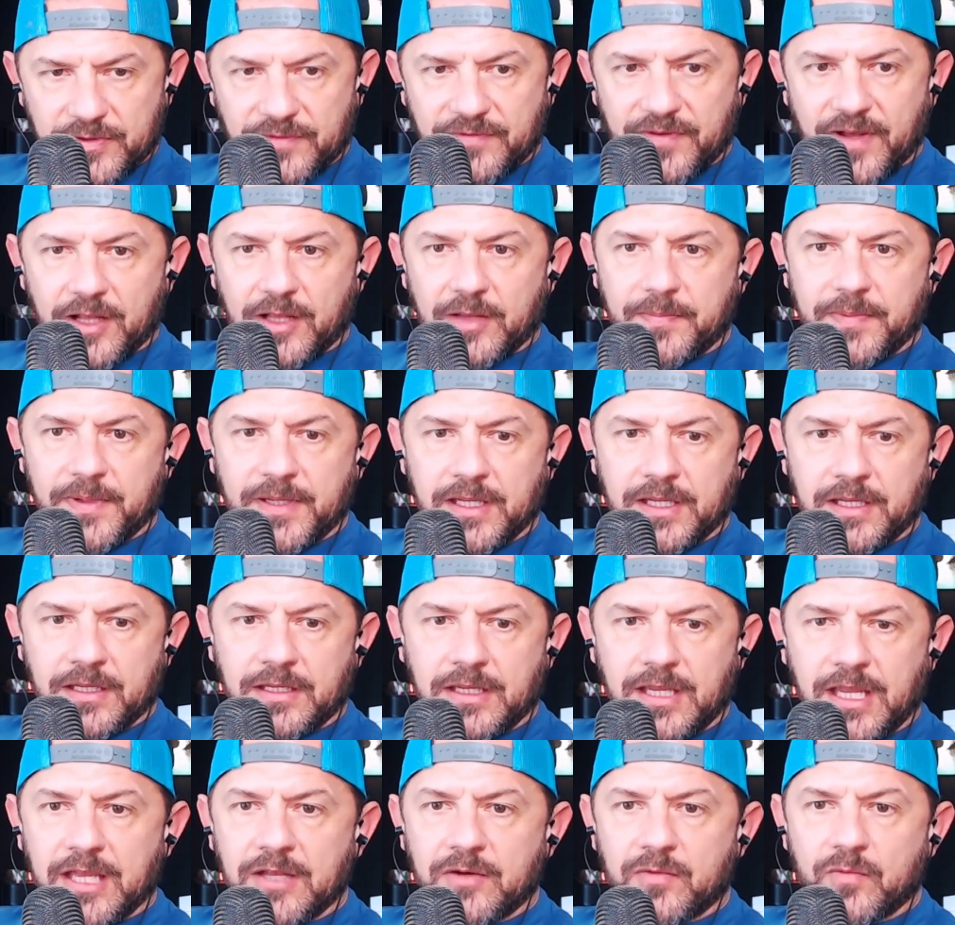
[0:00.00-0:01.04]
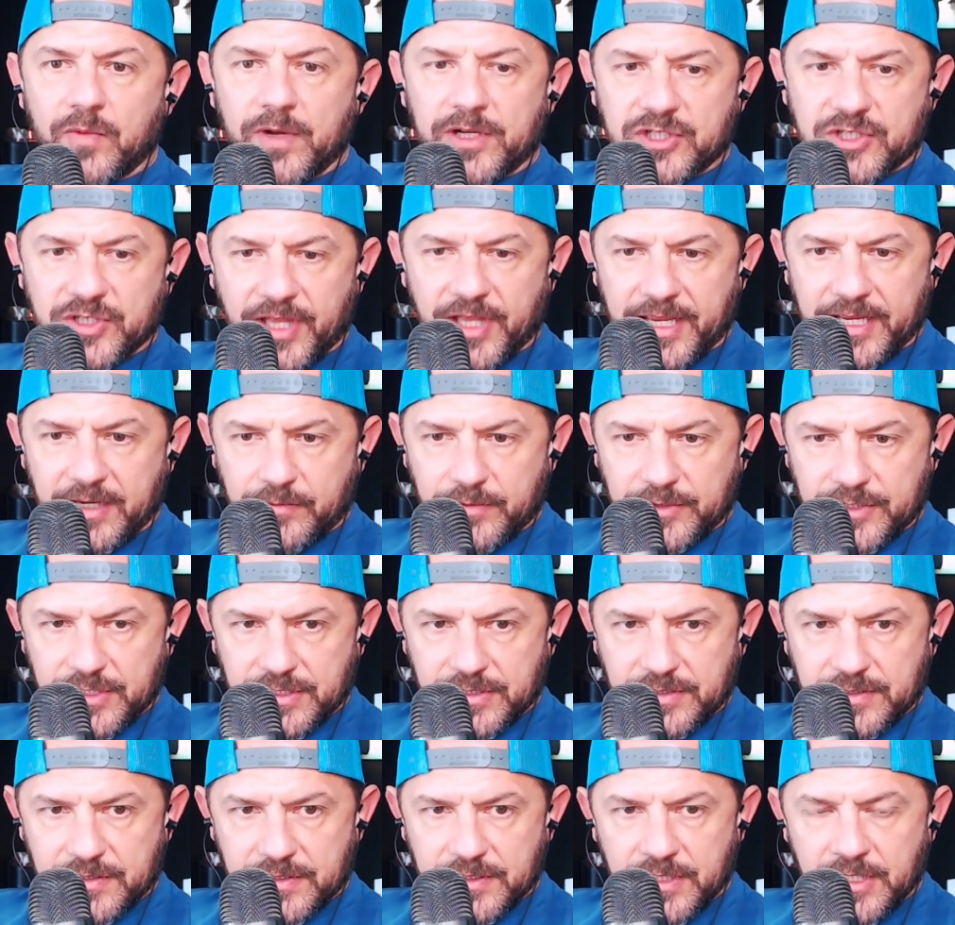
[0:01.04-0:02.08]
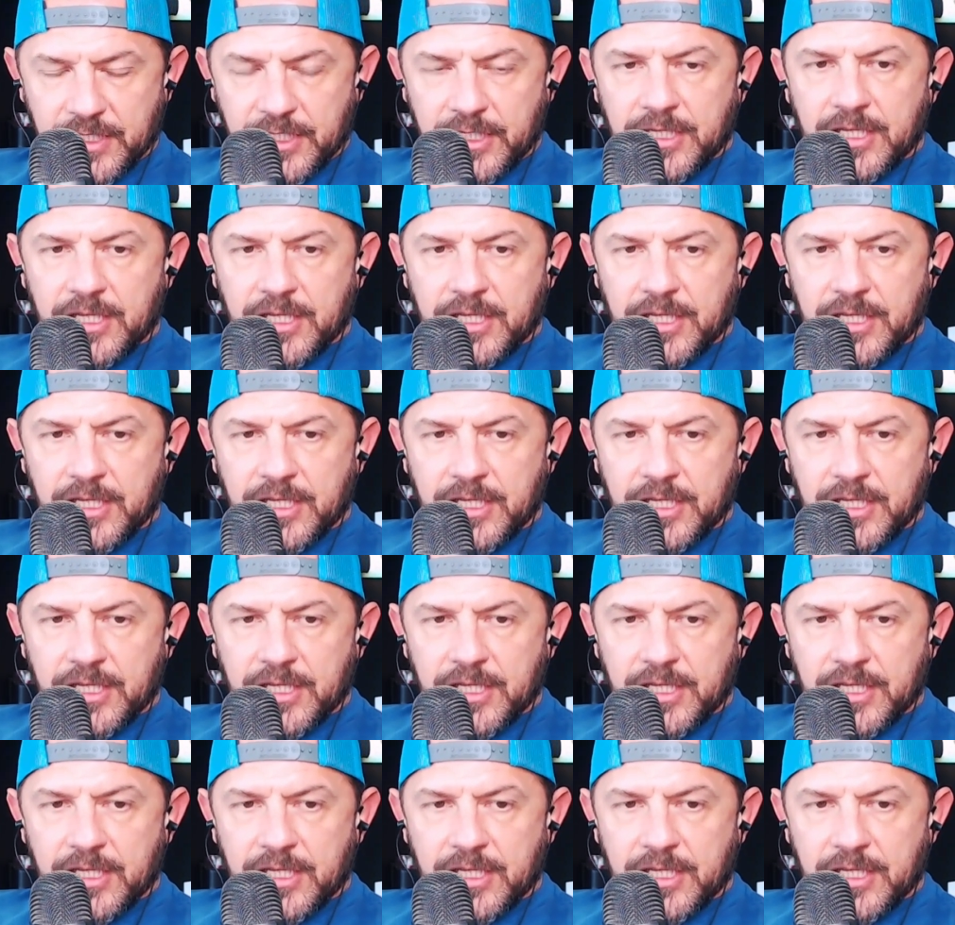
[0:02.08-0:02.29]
developing in which languages,